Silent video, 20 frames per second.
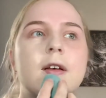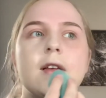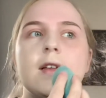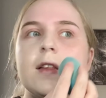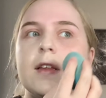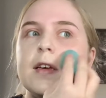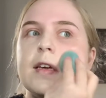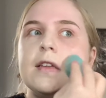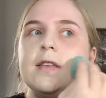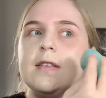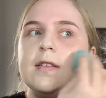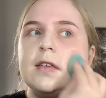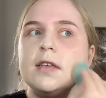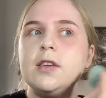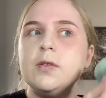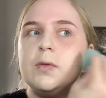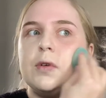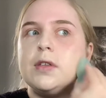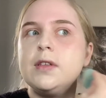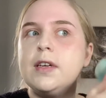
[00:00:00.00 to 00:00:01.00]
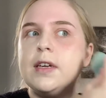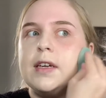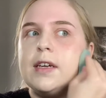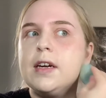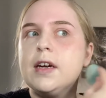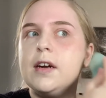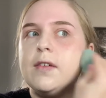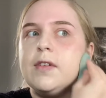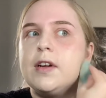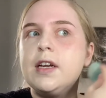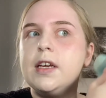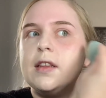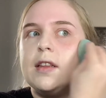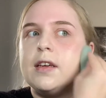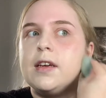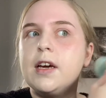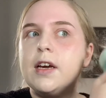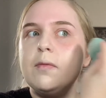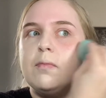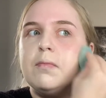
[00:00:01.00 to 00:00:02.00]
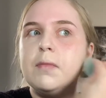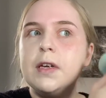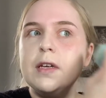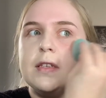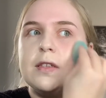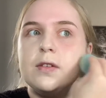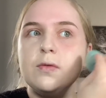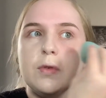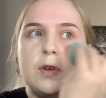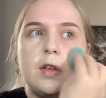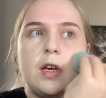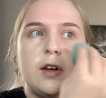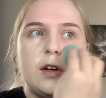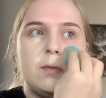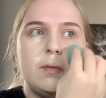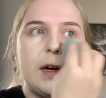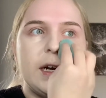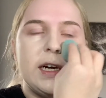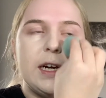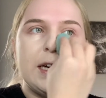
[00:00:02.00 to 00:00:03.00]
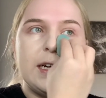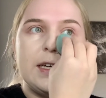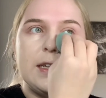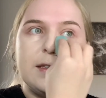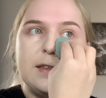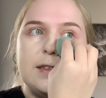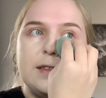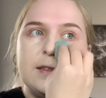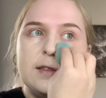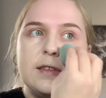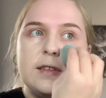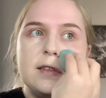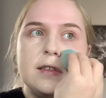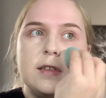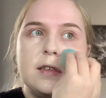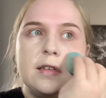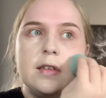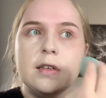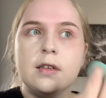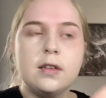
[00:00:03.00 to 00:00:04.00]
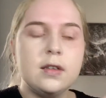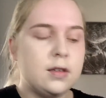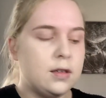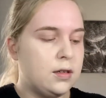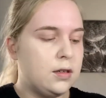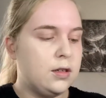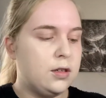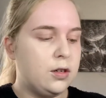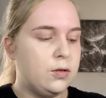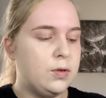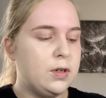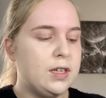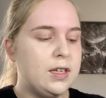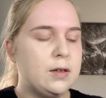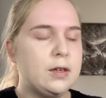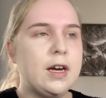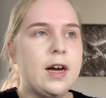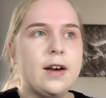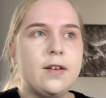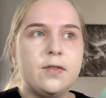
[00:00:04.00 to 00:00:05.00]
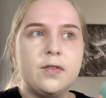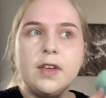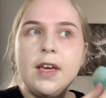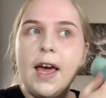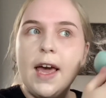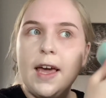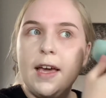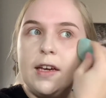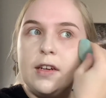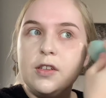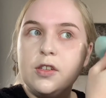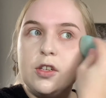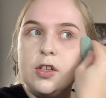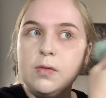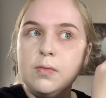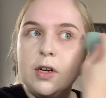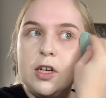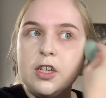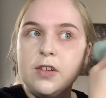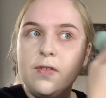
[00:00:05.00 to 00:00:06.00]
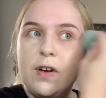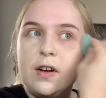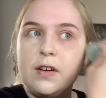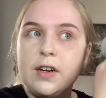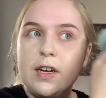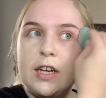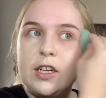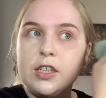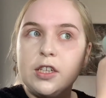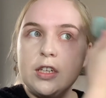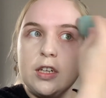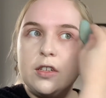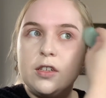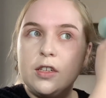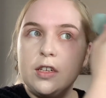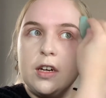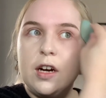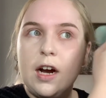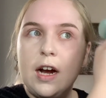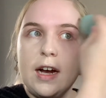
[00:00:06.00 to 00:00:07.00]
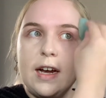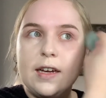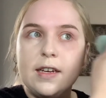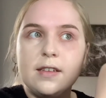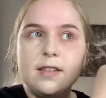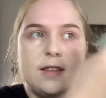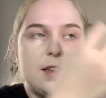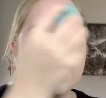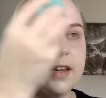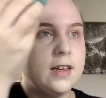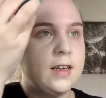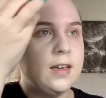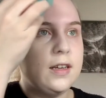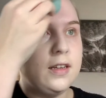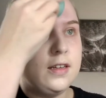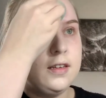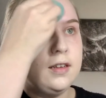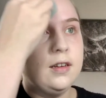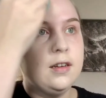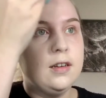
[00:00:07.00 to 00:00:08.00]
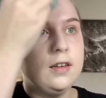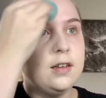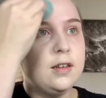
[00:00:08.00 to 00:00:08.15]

The concealer will take care of anything I missed with under my eyes. Don't want to kind of cake too much foundation under your eyes. That can